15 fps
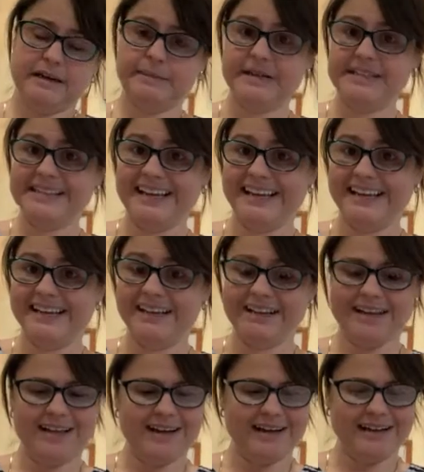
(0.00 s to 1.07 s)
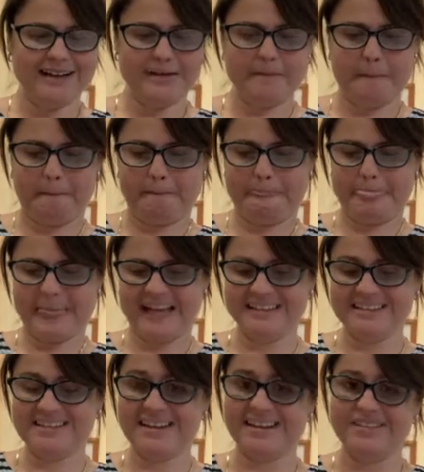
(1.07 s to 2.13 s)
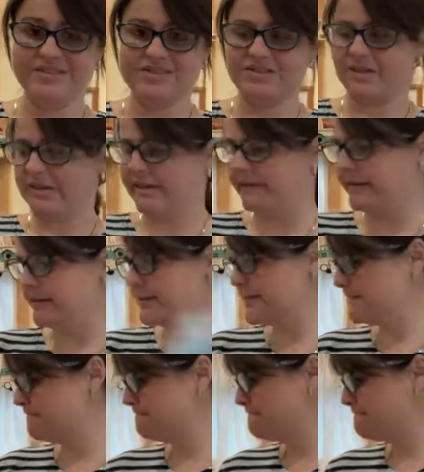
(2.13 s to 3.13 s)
I'm gonna say 8 o'clock, I decided to start on this.